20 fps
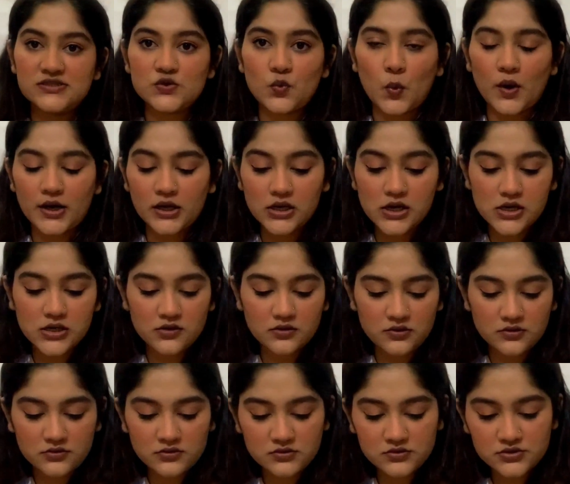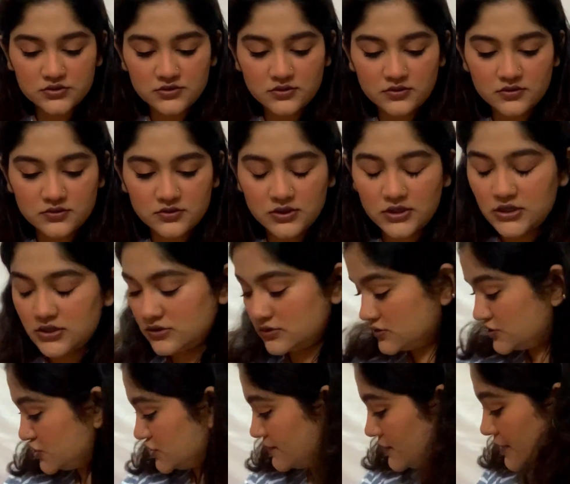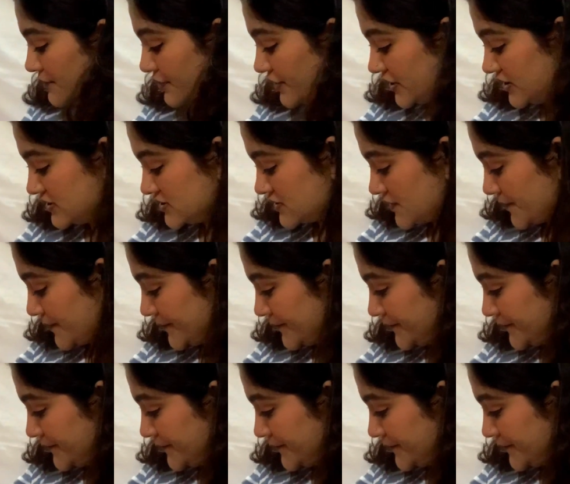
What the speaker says: Sivanna color shimmer bricks.